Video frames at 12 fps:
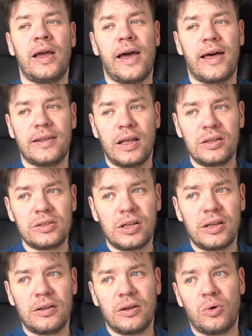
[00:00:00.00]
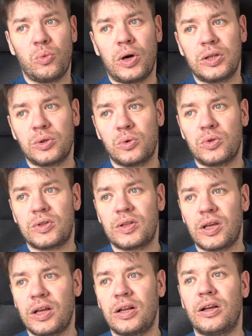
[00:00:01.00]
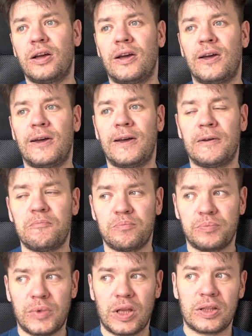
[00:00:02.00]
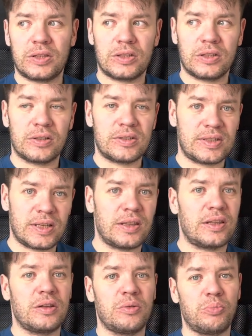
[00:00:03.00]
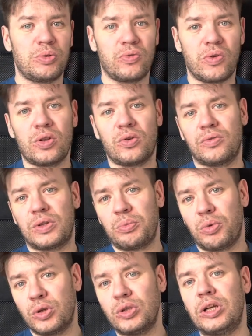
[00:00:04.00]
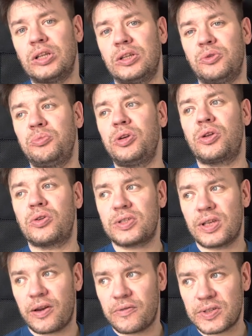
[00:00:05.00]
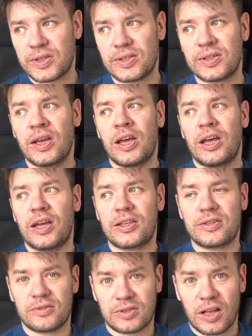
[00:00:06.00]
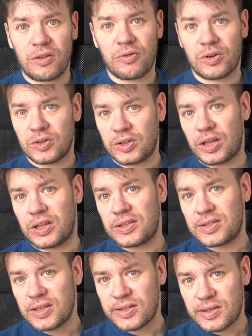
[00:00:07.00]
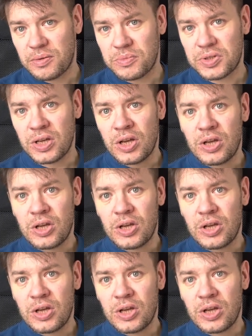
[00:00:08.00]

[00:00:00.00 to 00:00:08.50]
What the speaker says: Another one good thing that sit in between of the monolith and microservices, it's self-contained systems.